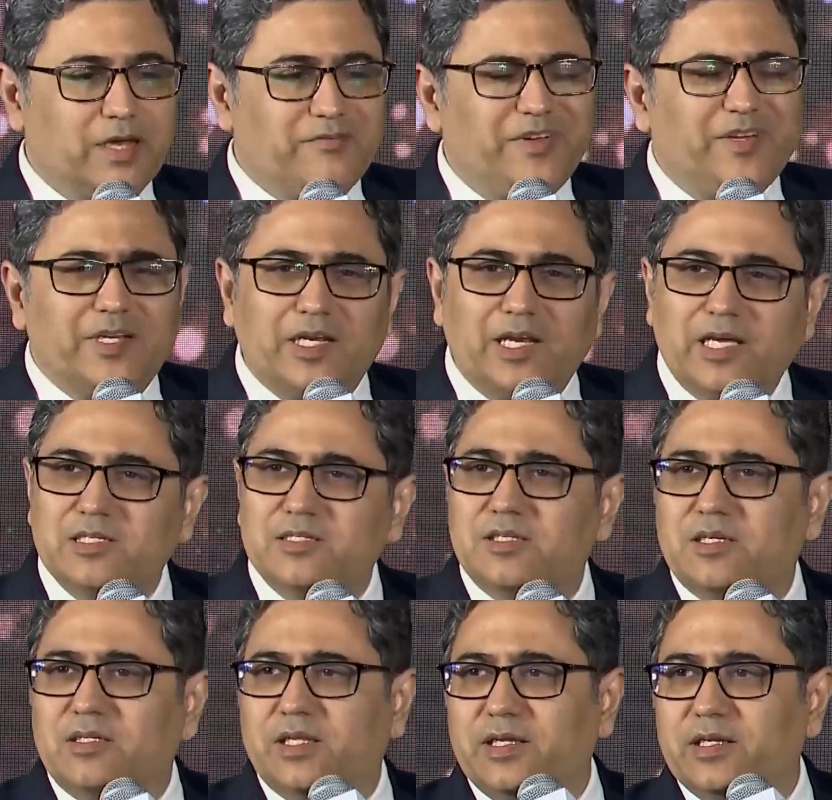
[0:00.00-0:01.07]
we realized
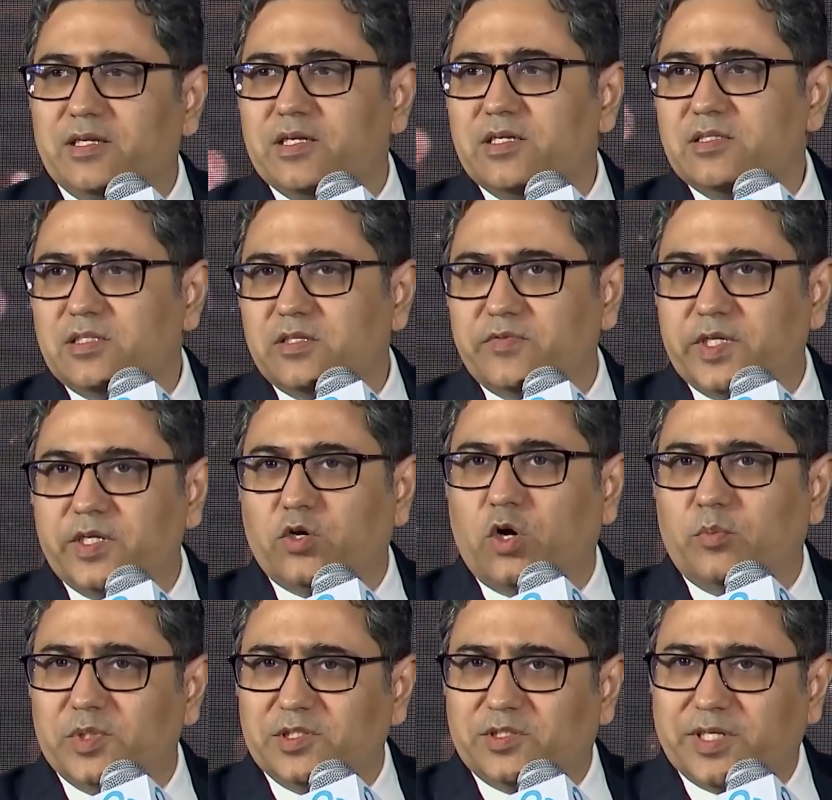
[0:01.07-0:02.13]
that there is a very
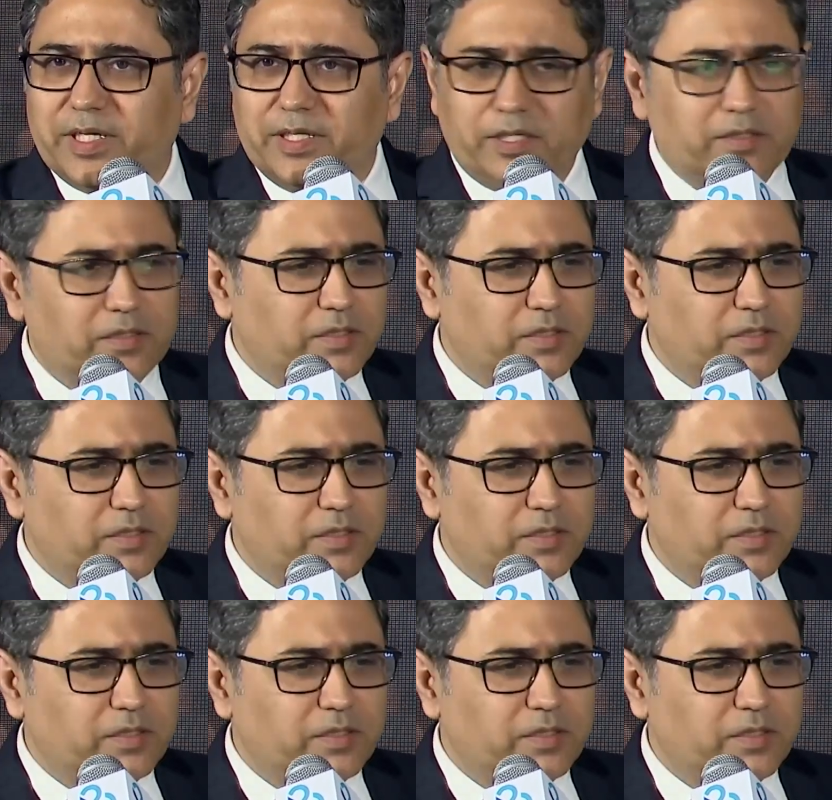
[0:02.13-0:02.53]
common thread.